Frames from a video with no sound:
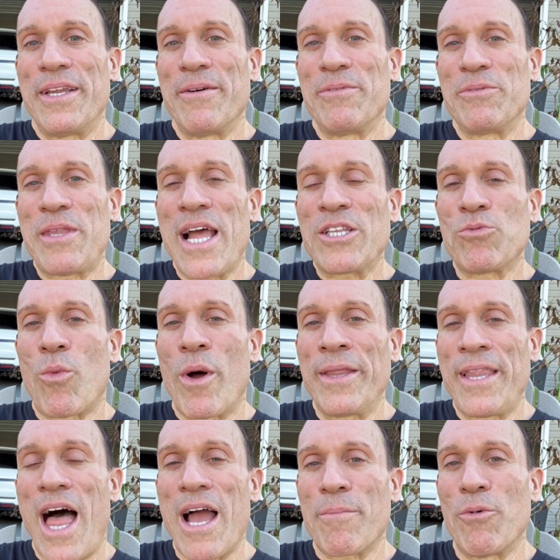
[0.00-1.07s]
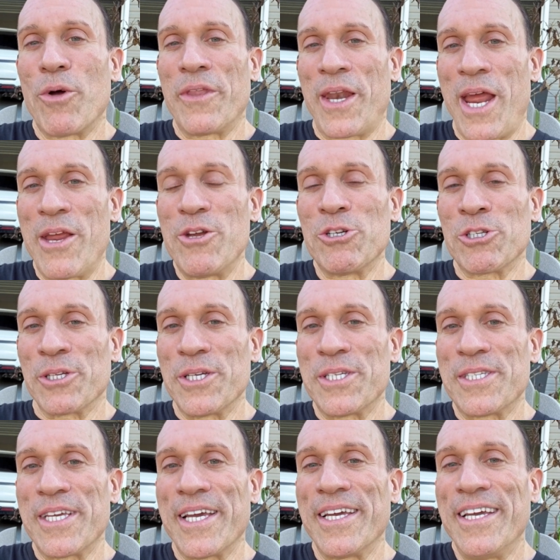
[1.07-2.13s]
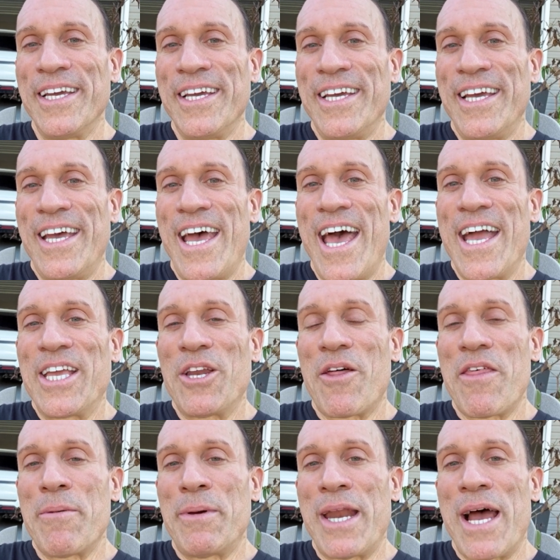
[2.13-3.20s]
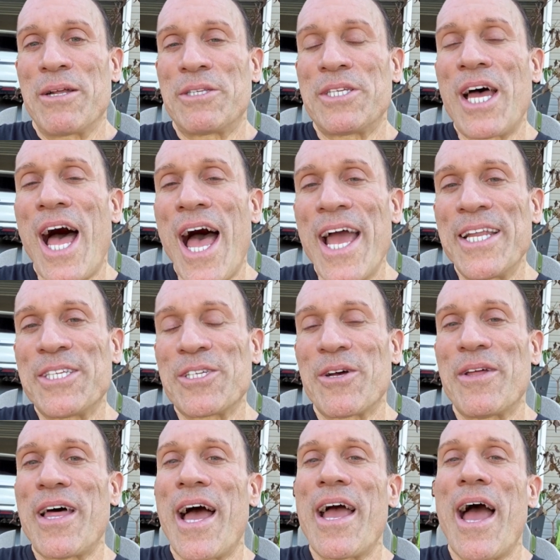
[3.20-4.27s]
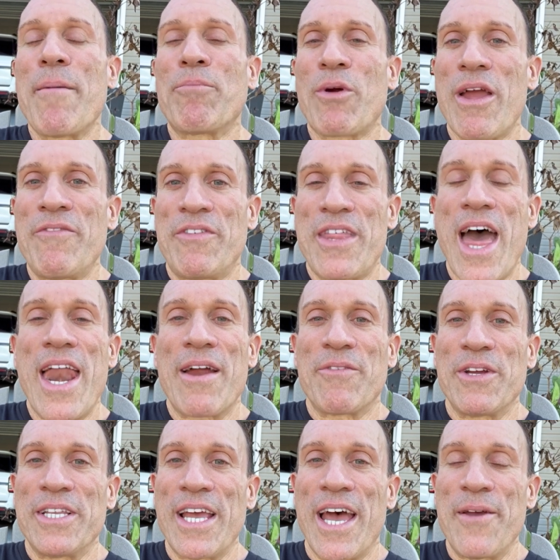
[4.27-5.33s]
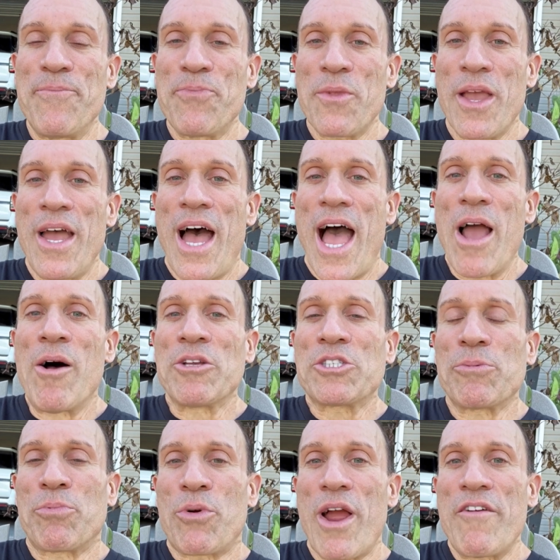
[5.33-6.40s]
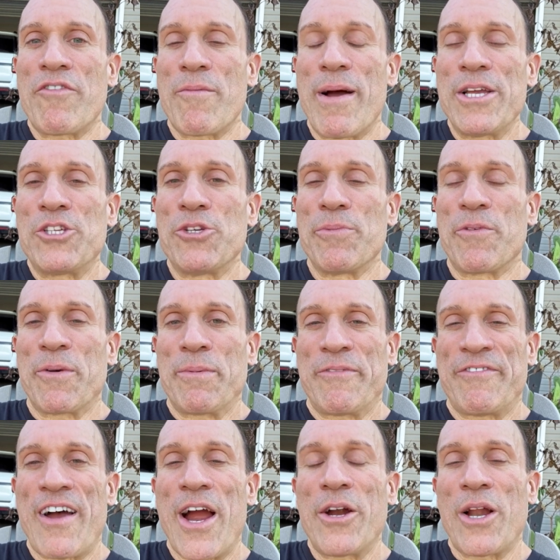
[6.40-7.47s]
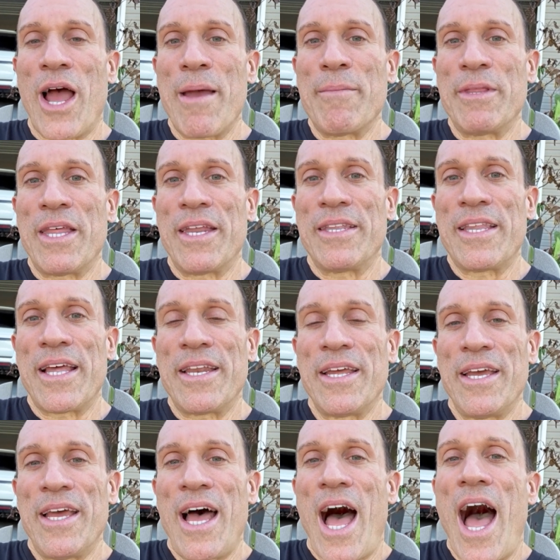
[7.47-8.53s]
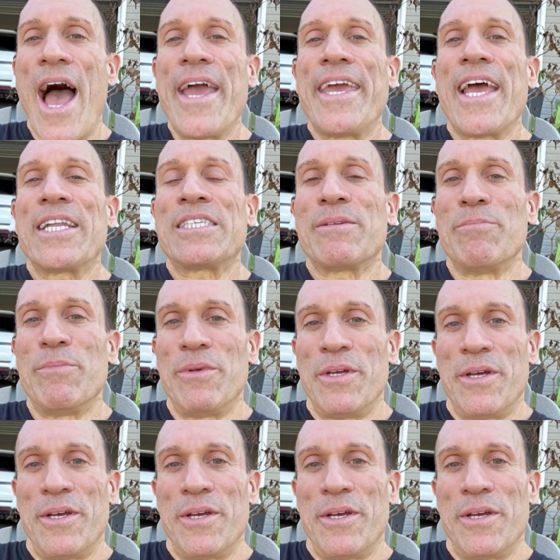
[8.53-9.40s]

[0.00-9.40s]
it, that's one lock more than I usually see. And, you know, they've been outside, so I, I pray for that every day. I also pray for my super fire diamond that, that I get some